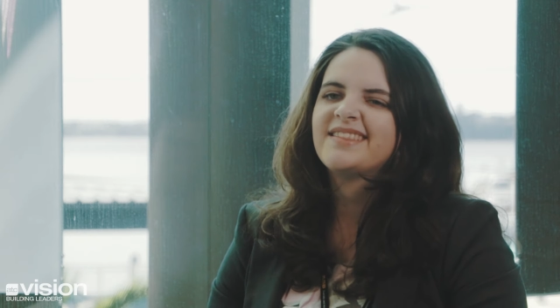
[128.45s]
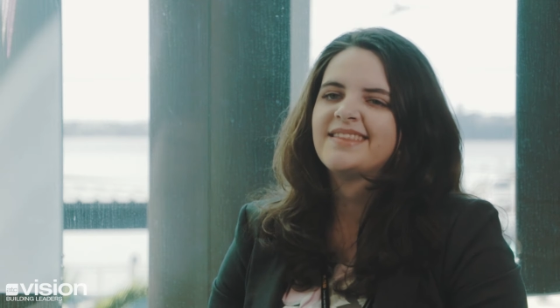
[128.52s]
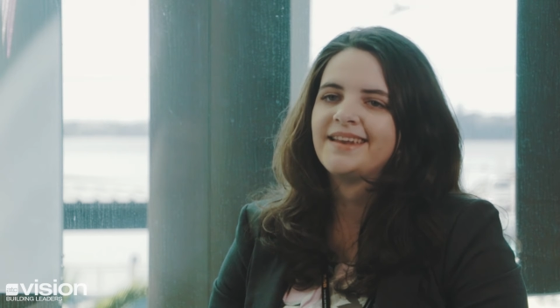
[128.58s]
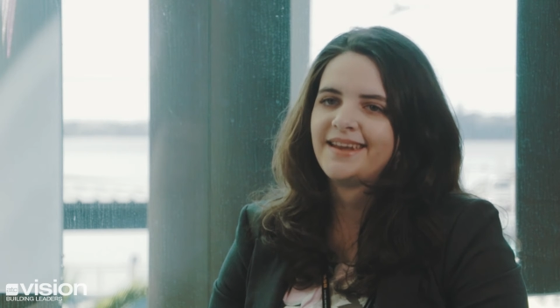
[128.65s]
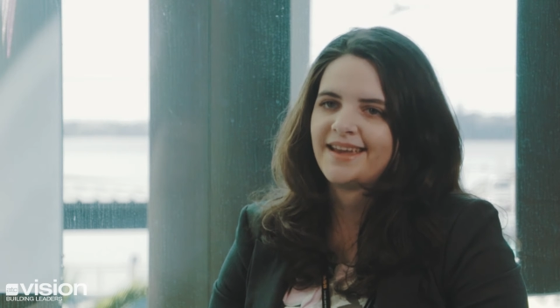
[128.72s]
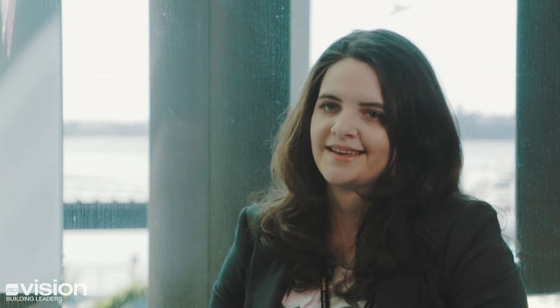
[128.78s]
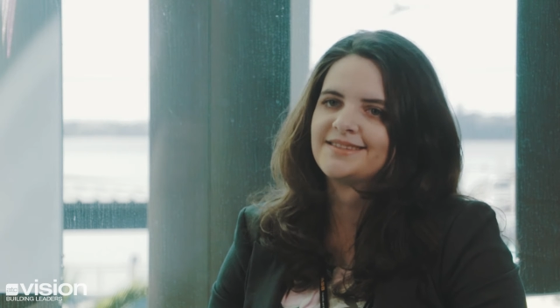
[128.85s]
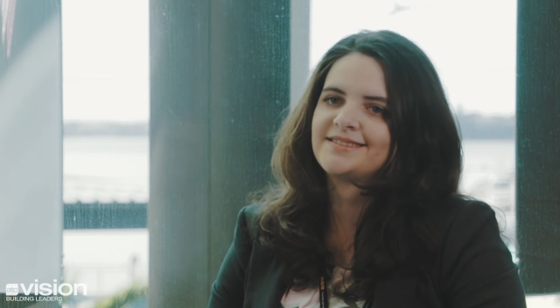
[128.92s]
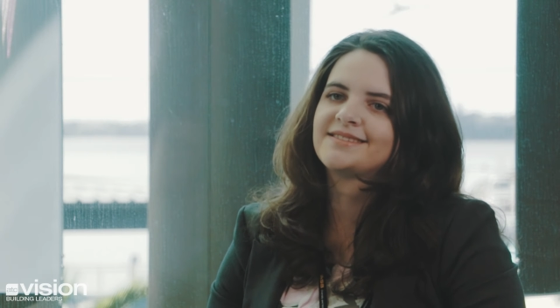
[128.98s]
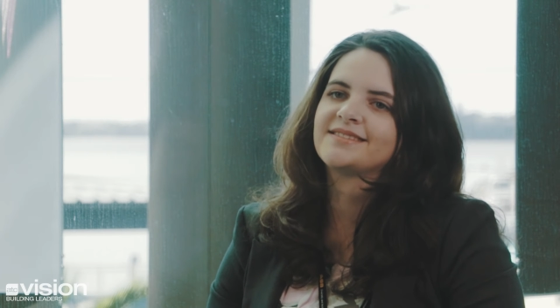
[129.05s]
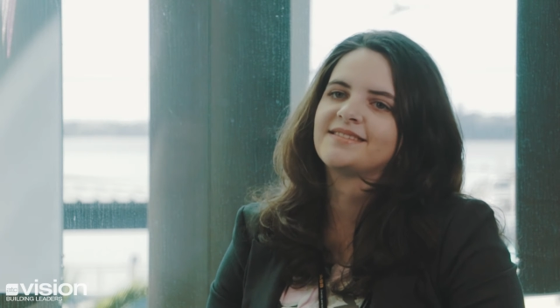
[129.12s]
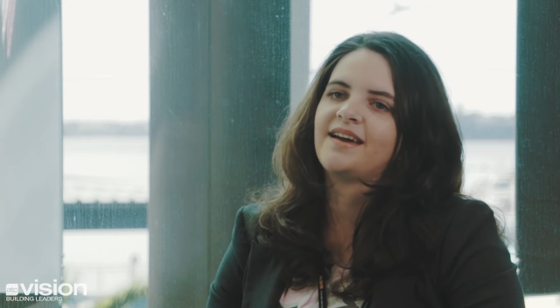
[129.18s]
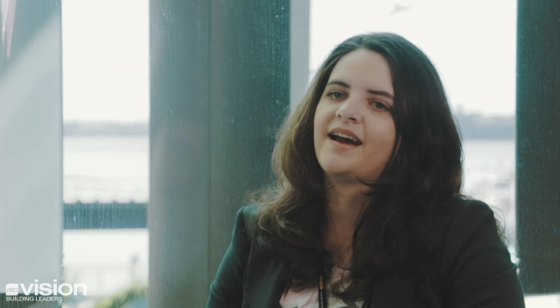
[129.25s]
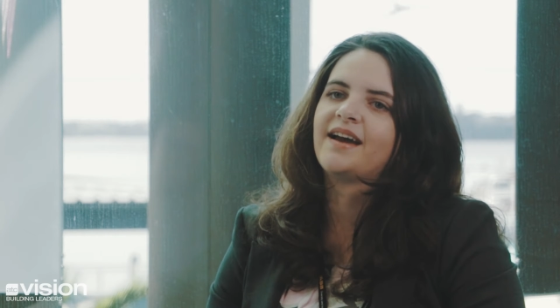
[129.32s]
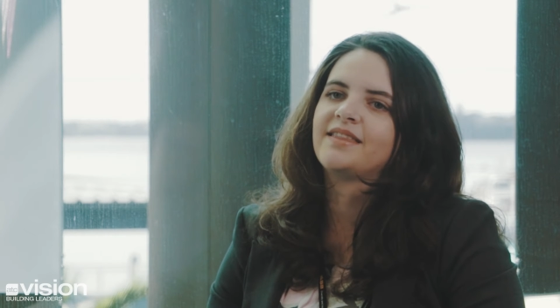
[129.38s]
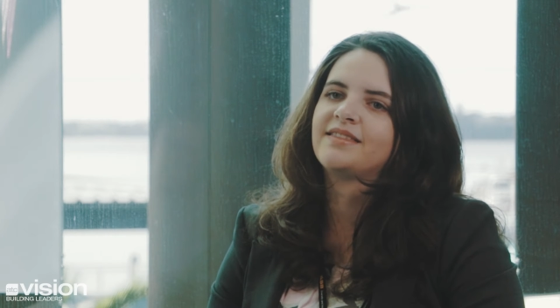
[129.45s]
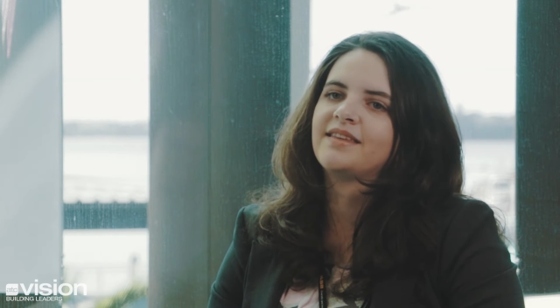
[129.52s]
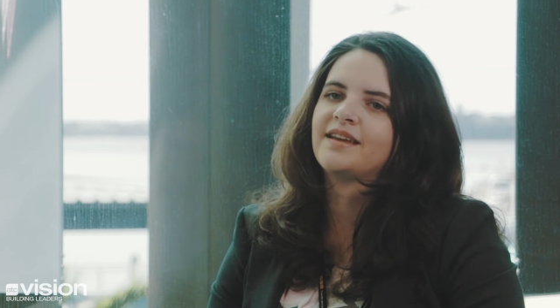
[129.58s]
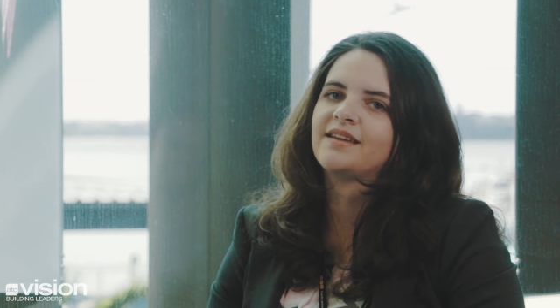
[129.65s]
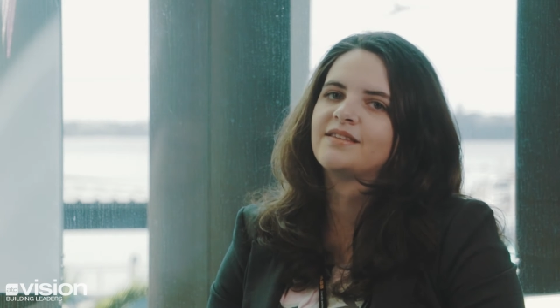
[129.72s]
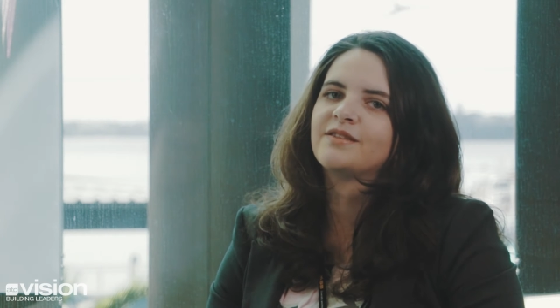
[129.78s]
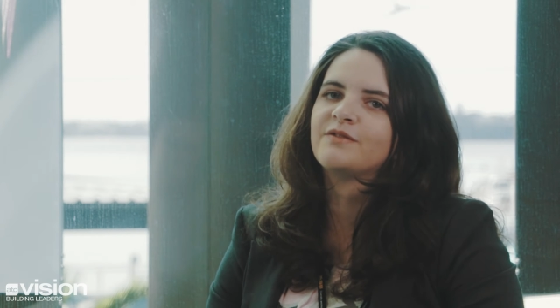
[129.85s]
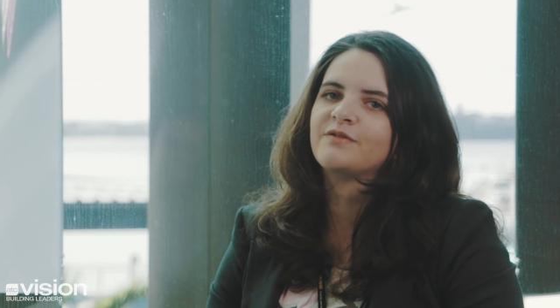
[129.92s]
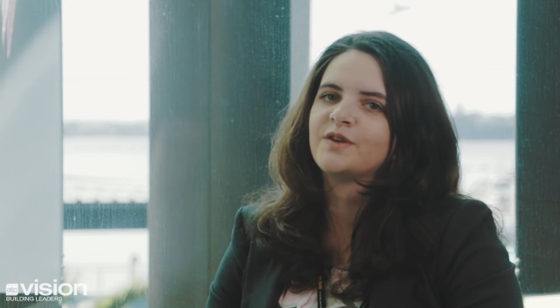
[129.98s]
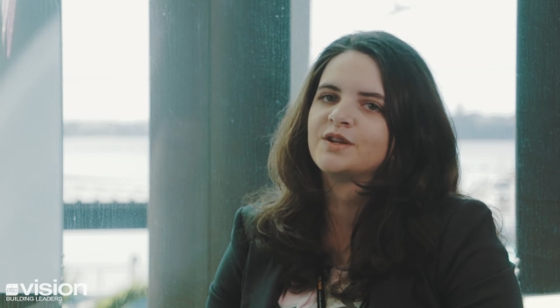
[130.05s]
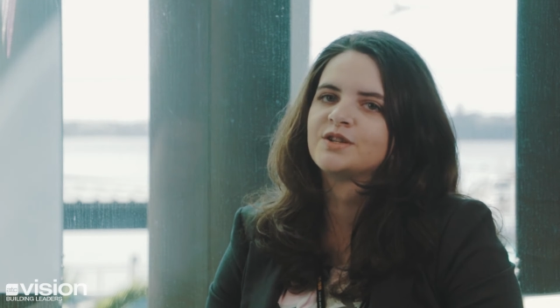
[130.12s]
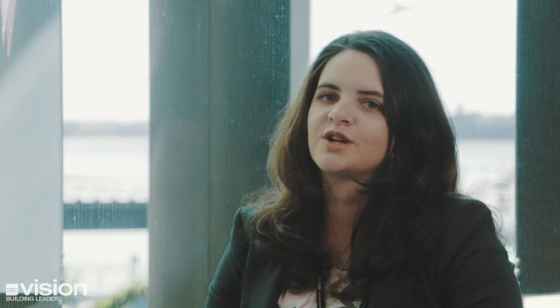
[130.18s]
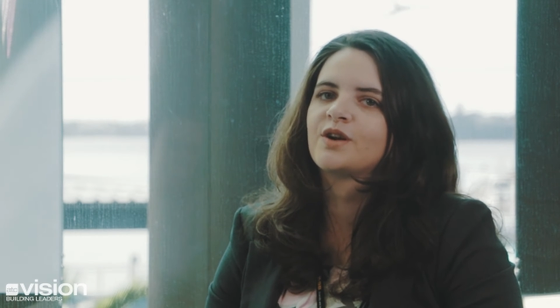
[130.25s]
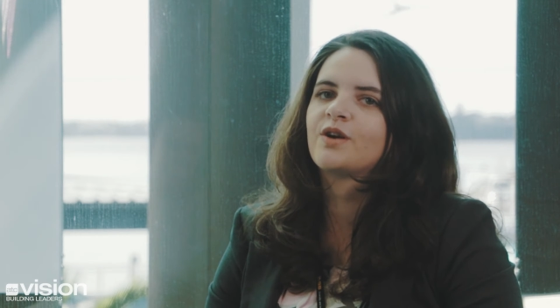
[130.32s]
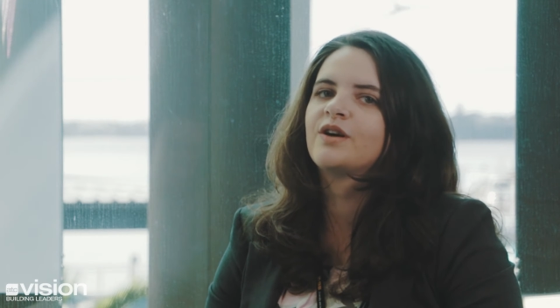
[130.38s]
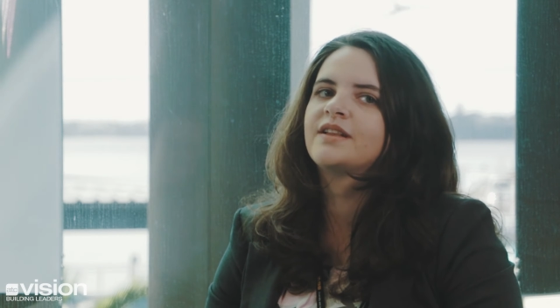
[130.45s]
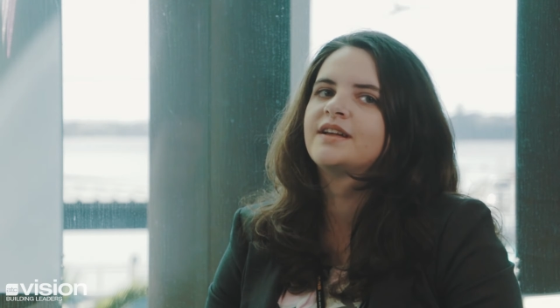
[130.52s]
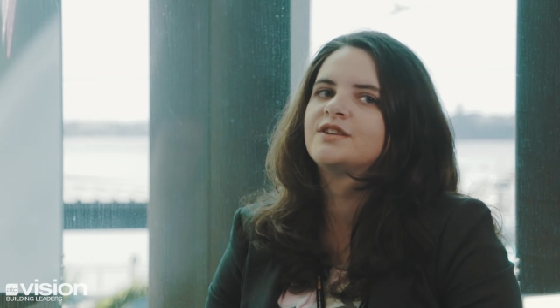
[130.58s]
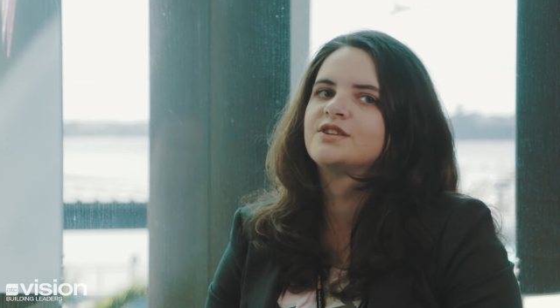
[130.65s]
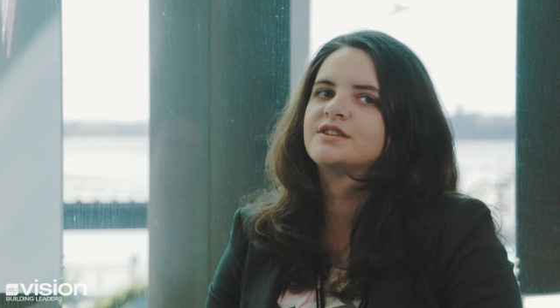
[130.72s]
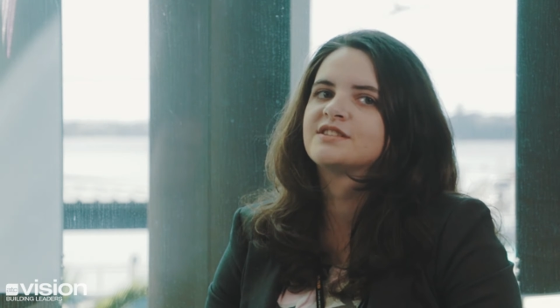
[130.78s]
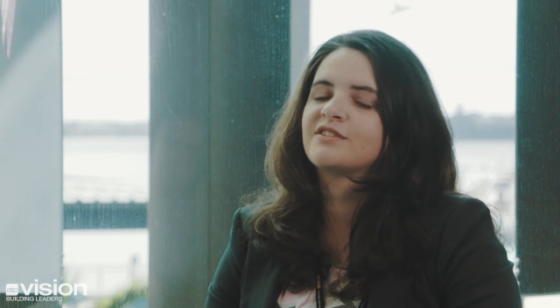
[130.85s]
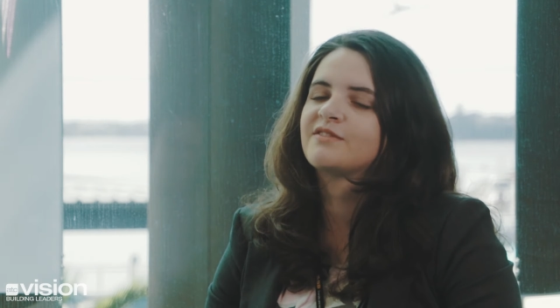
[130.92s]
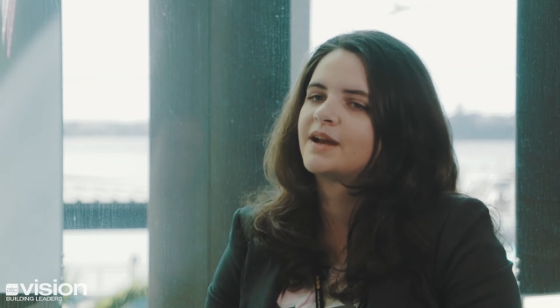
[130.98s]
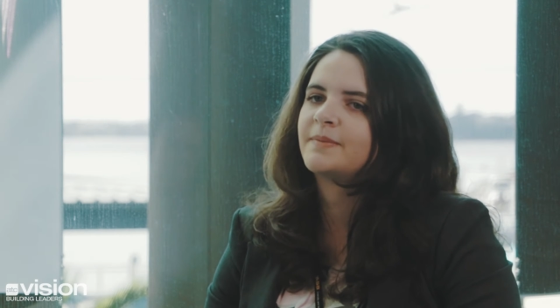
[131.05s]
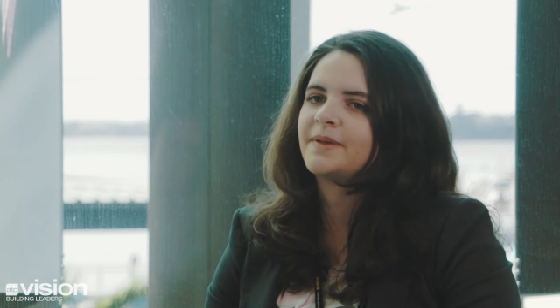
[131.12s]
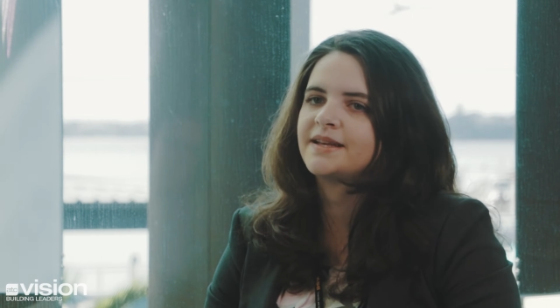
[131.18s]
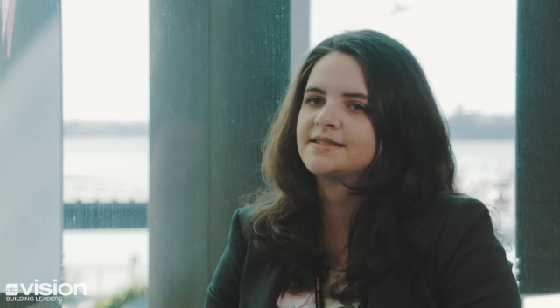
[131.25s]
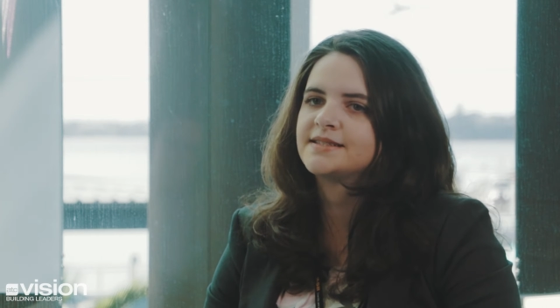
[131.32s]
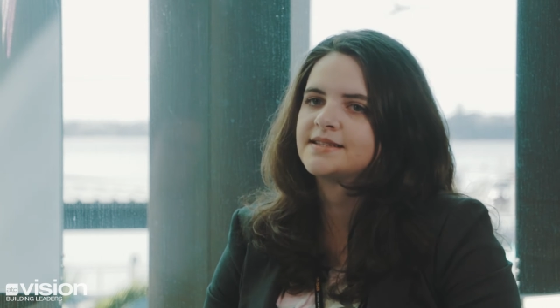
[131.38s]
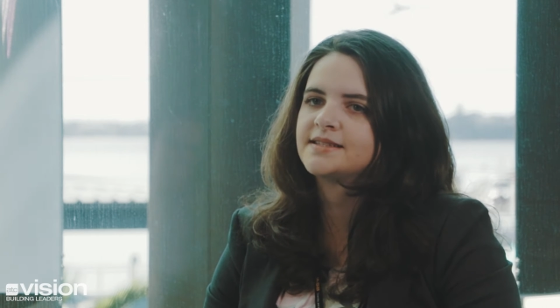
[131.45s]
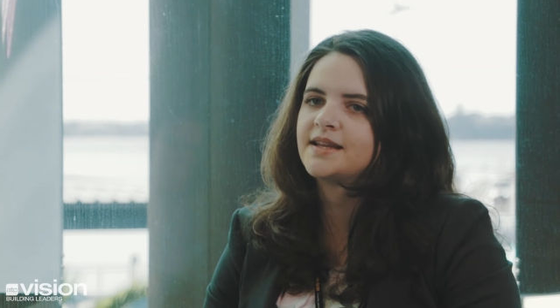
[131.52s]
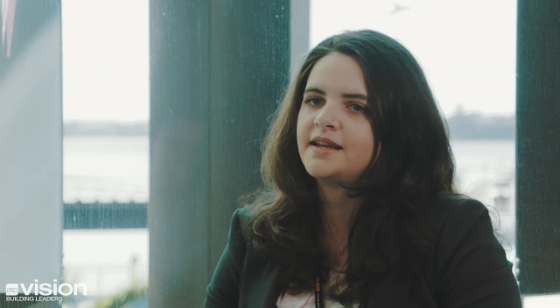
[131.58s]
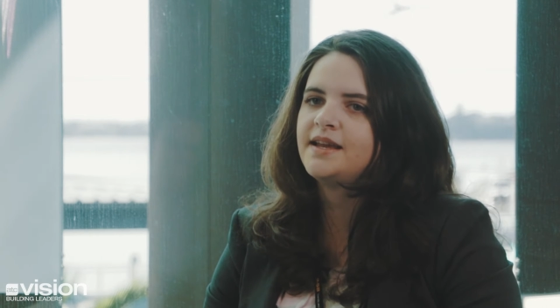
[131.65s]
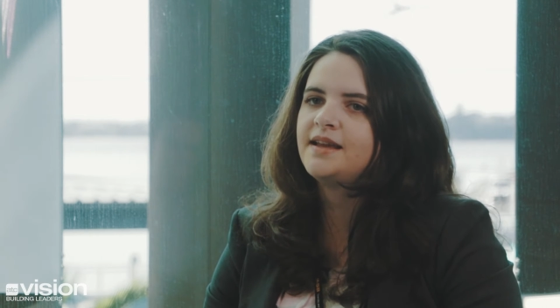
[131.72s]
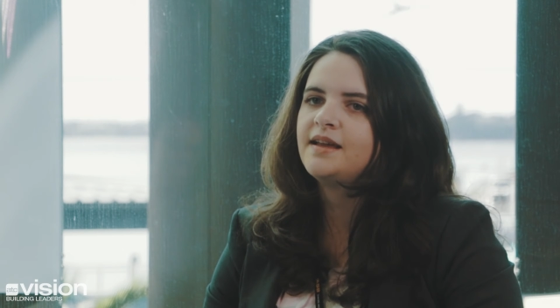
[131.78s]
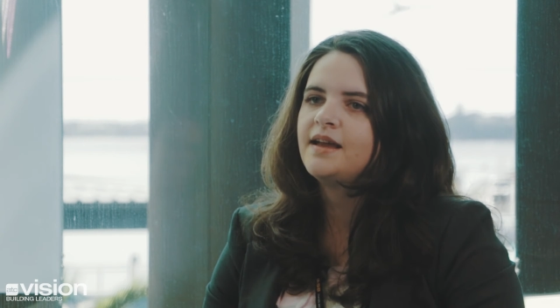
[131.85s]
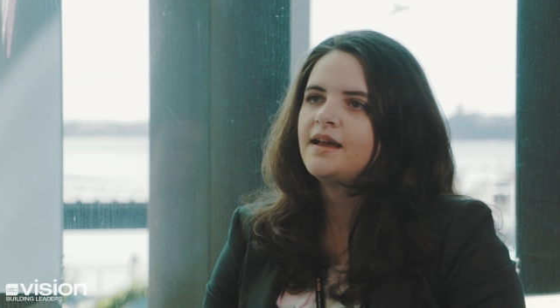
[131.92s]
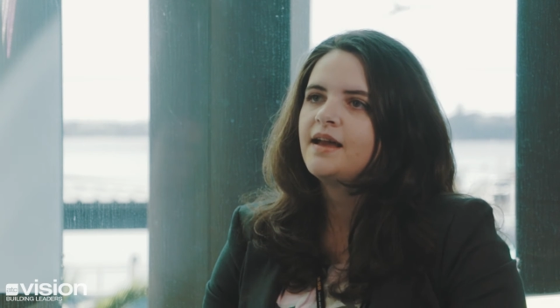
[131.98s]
then yes, I think that Vision College is a great place to study.